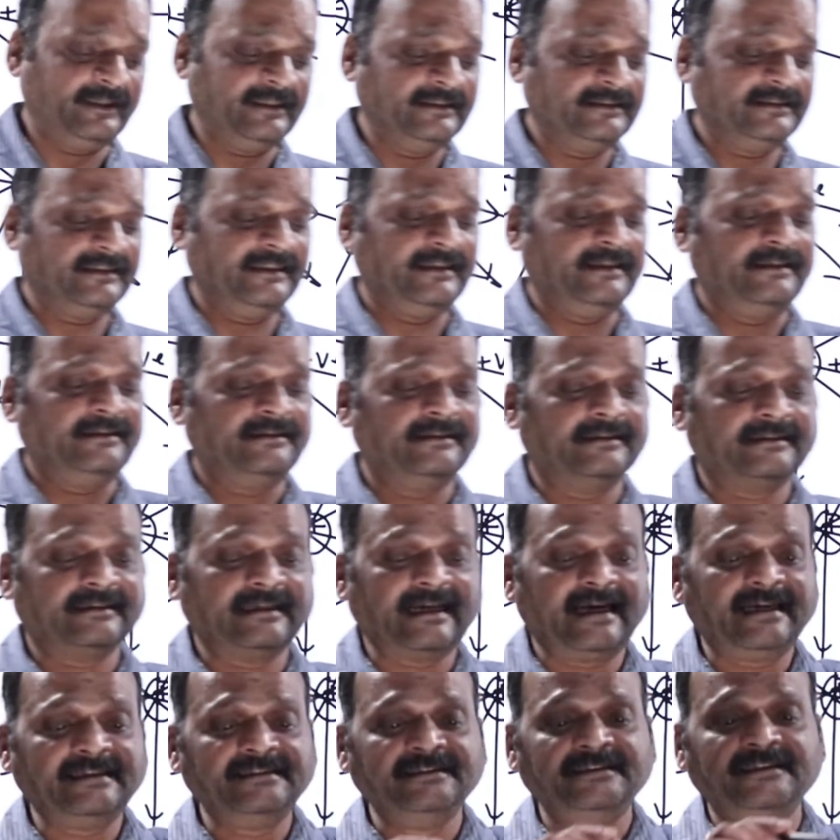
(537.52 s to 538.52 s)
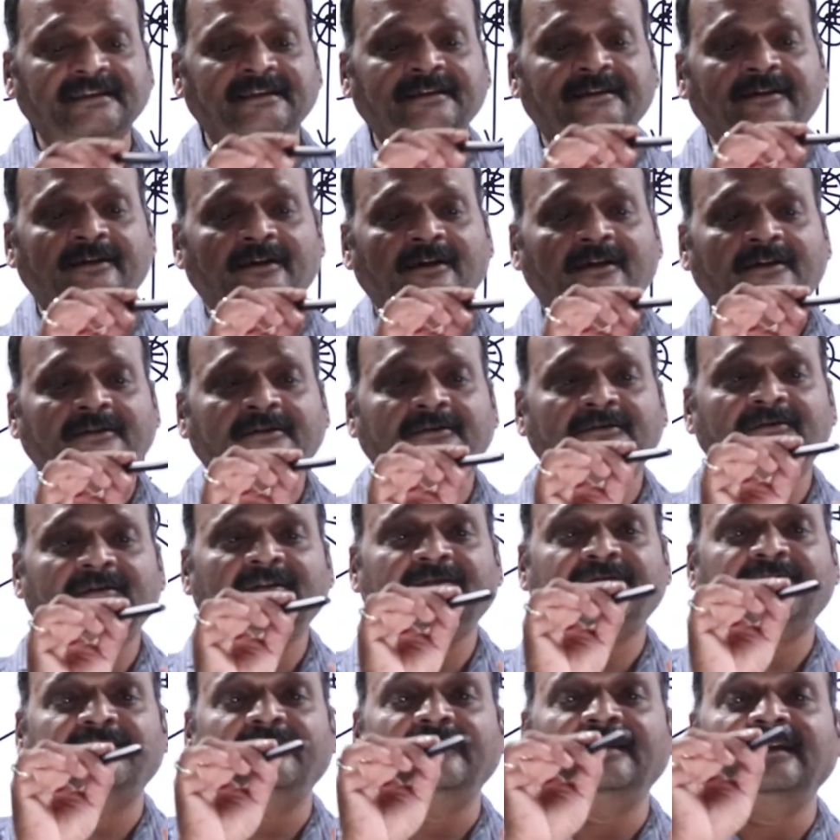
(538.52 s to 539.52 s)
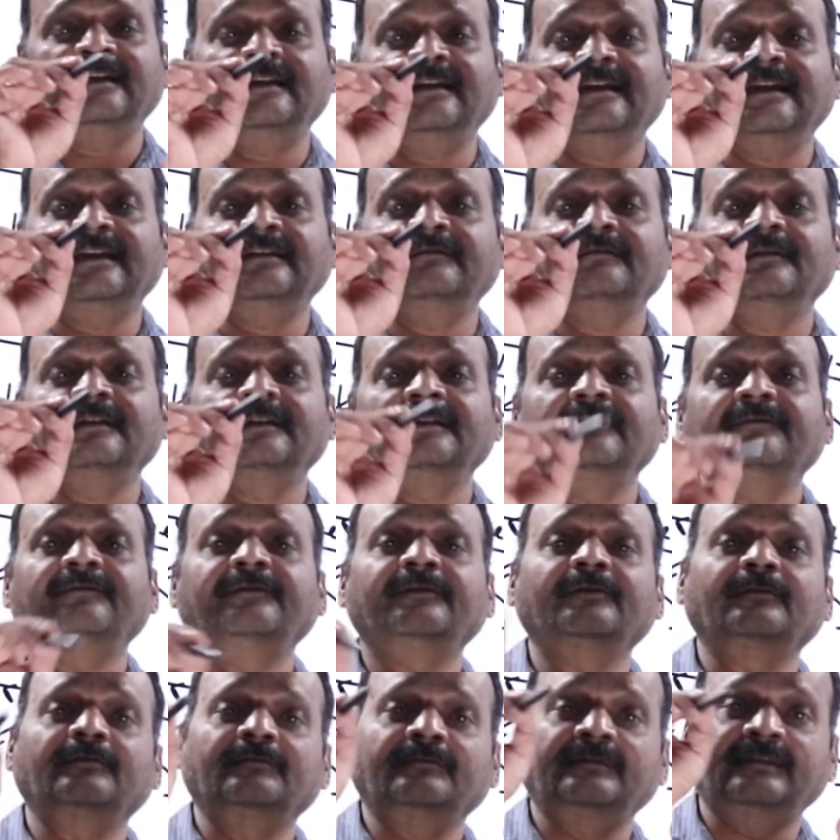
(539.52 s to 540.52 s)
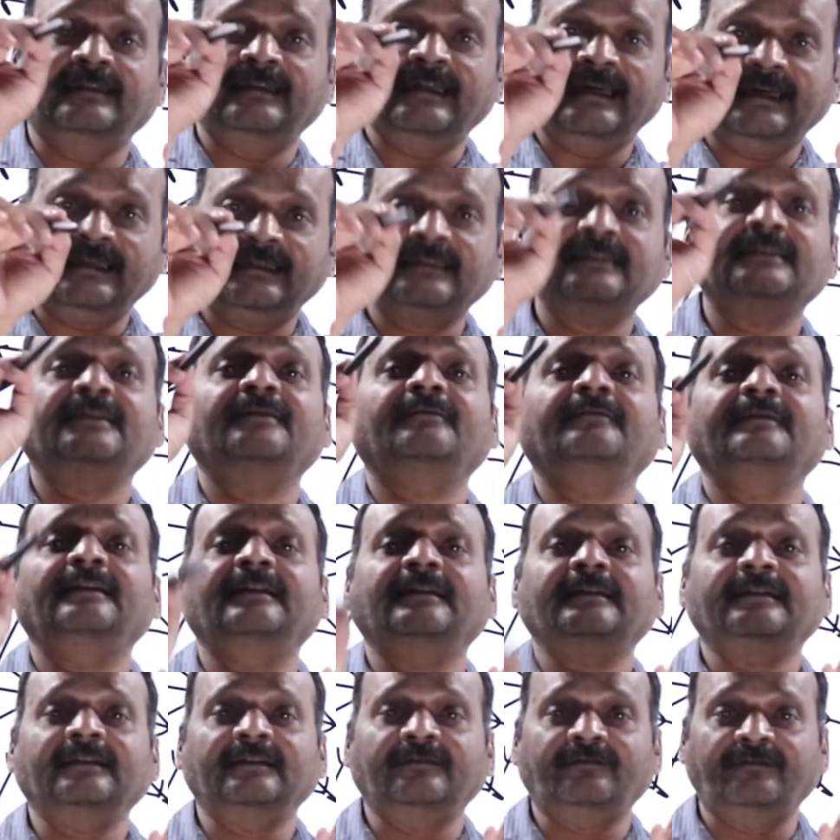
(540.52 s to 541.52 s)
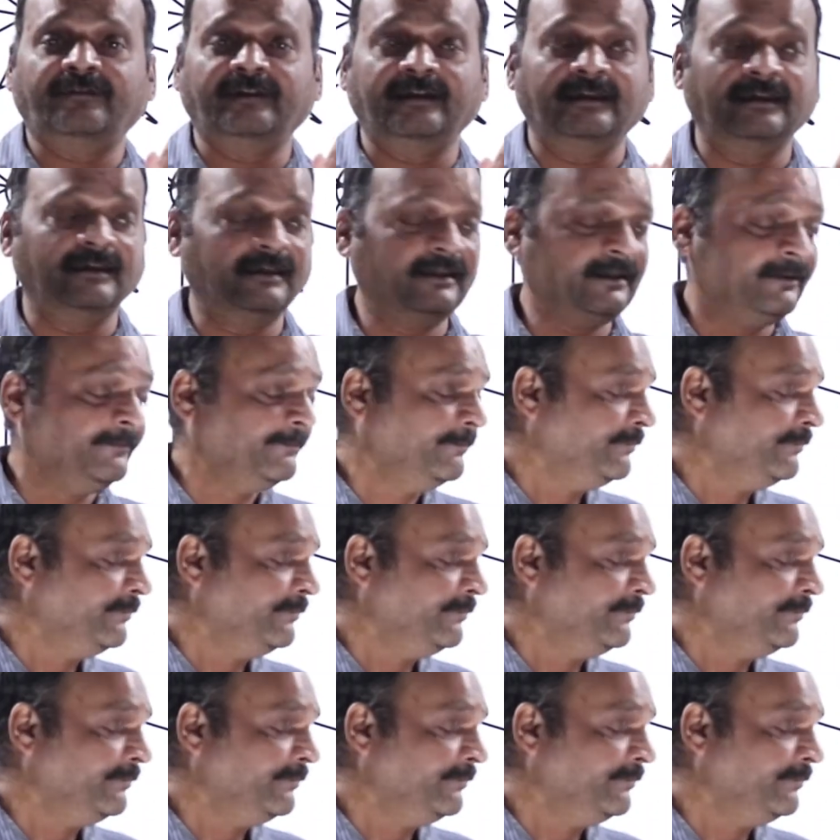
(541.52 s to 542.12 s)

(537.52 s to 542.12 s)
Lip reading: I say the tangent drawn to the field line will give you the direction of the electric field,